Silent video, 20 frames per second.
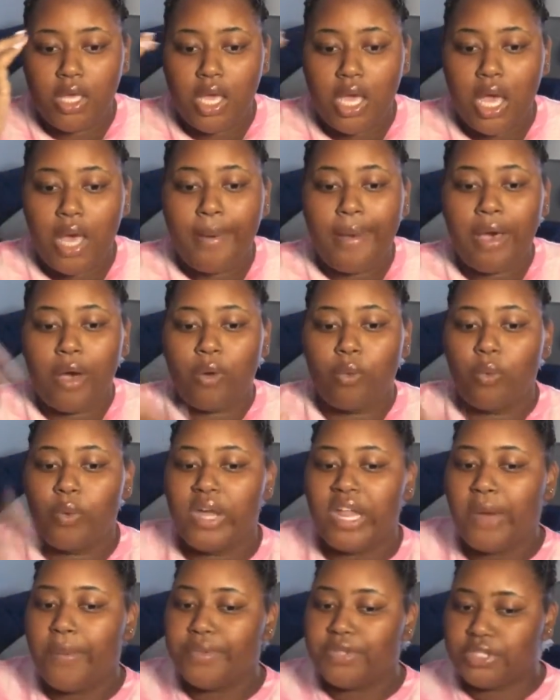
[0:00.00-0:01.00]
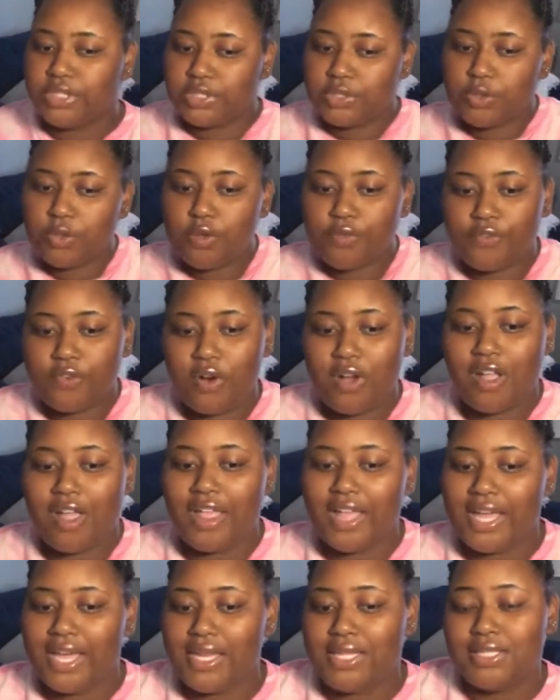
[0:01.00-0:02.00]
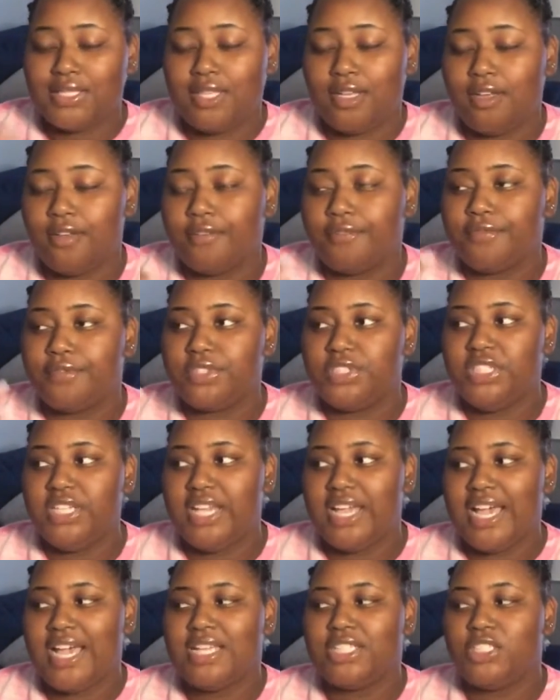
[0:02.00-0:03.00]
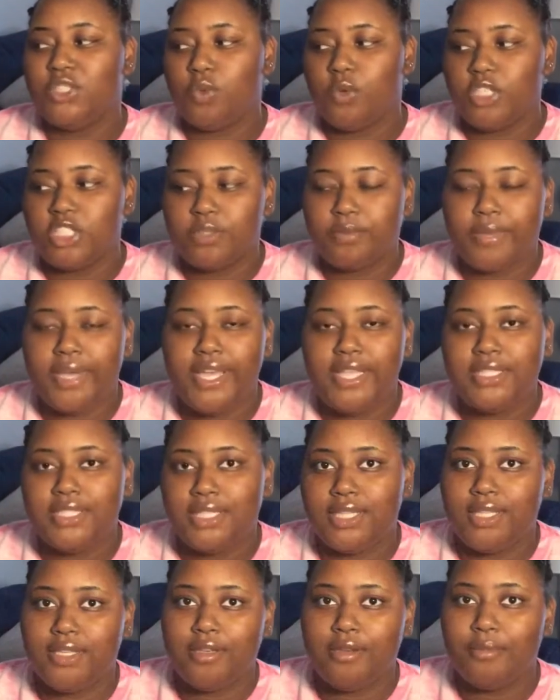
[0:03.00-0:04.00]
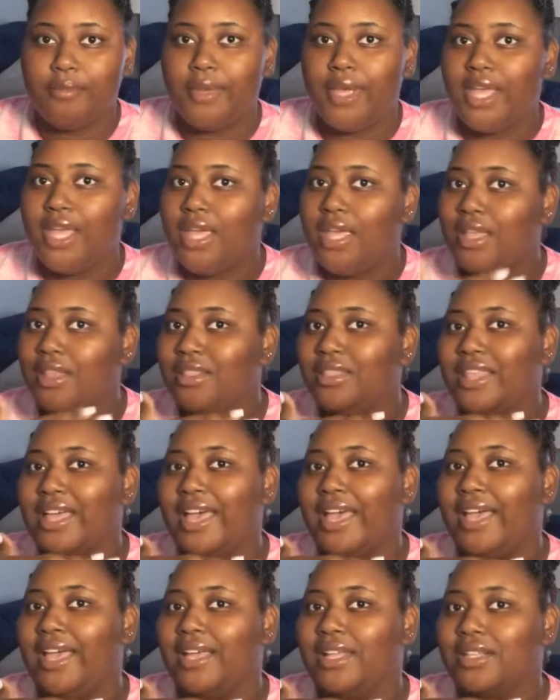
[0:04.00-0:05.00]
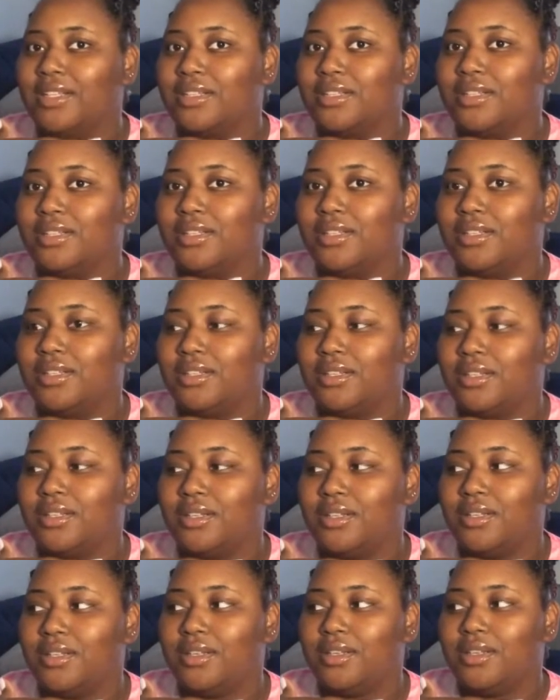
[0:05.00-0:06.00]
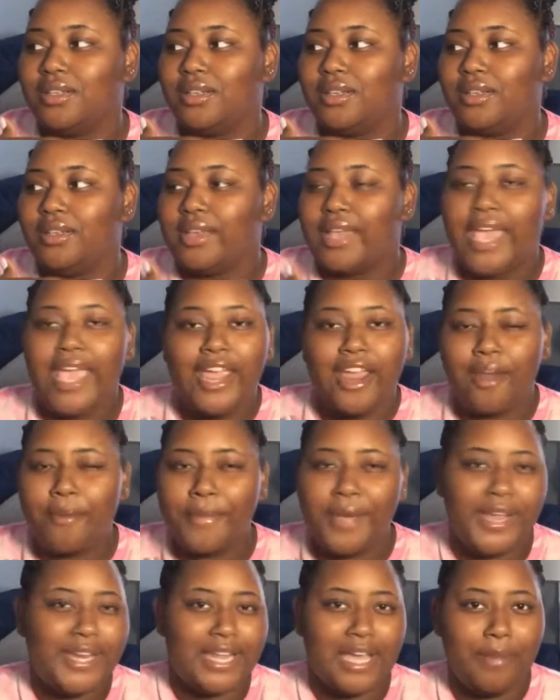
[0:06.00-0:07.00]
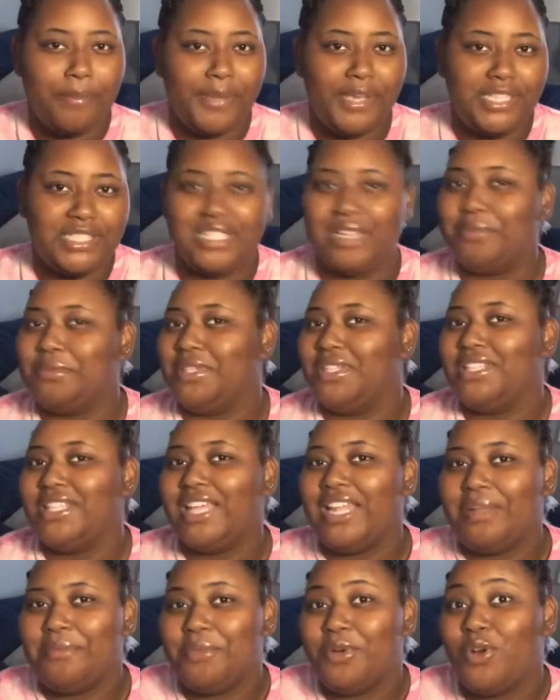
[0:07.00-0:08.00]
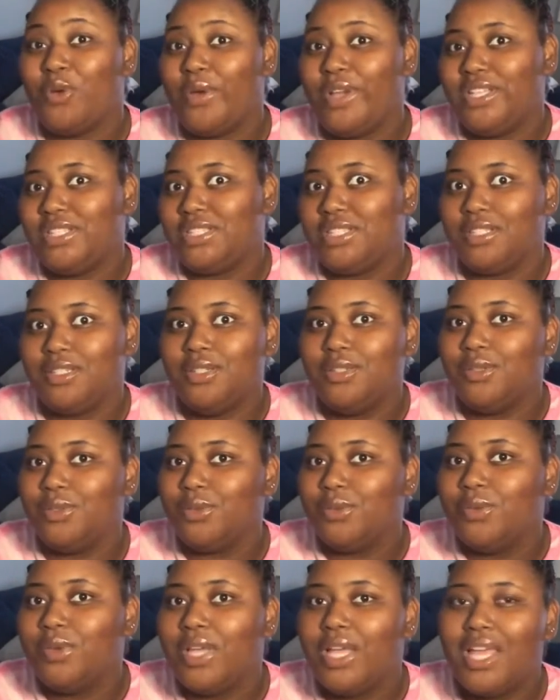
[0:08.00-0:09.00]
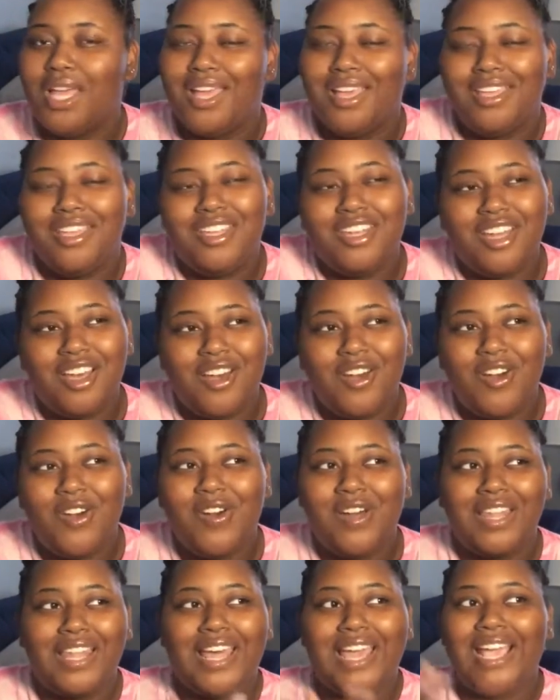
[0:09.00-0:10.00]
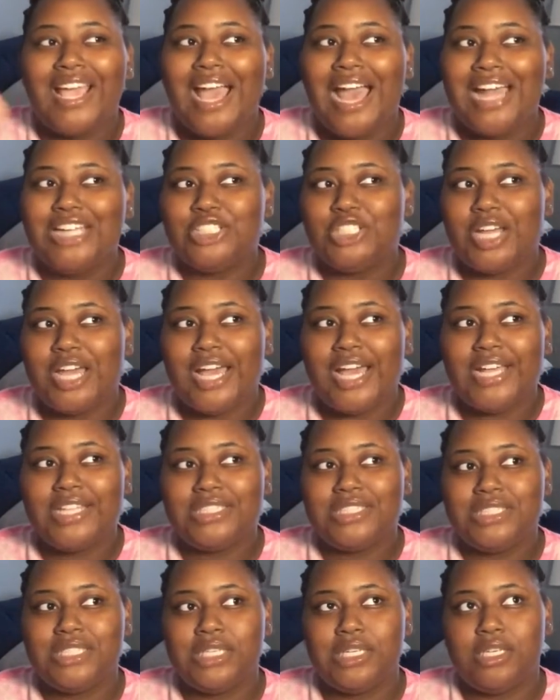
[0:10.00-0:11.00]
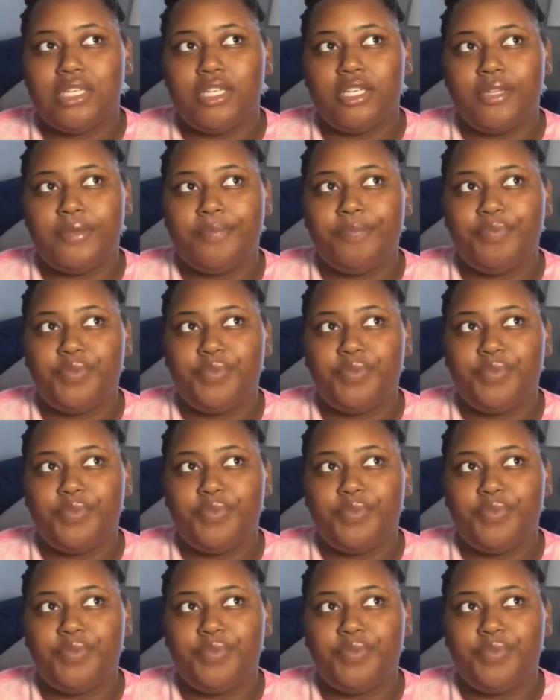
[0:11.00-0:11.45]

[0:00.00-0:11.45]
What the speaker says: about what I went to school for and all that kind of stuff, she has to explain to them that hair might not be something that I'm going to do. You know, like, I tried to